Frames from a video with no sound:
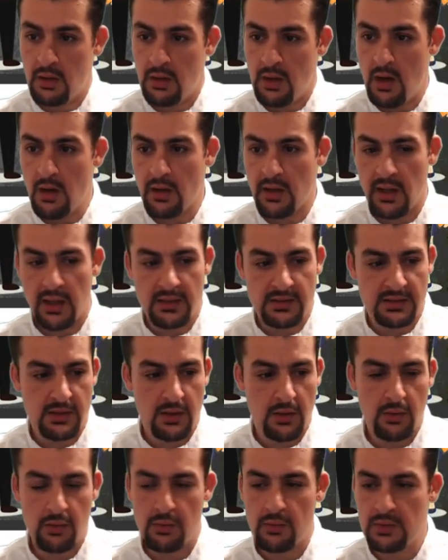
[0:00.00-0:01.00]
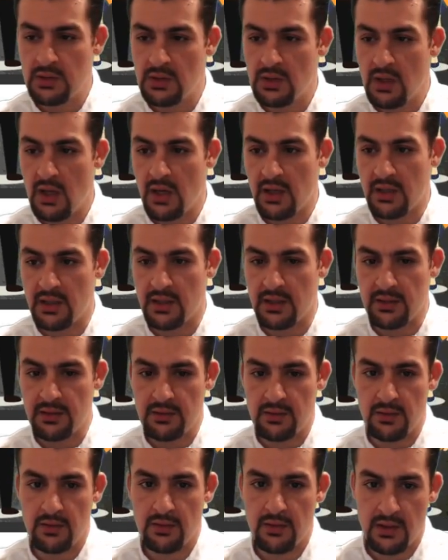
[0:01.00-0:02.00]
Okay, so when you log
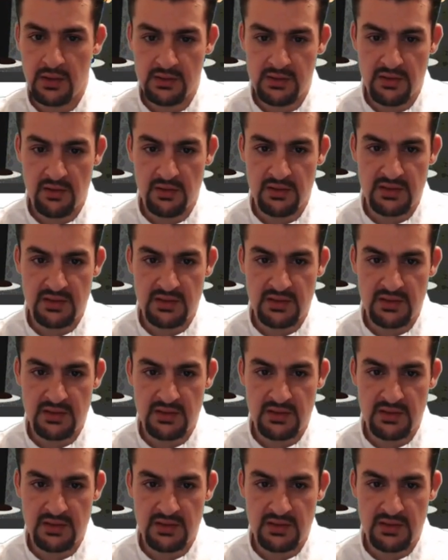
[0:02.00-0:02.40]
in, you'll get to your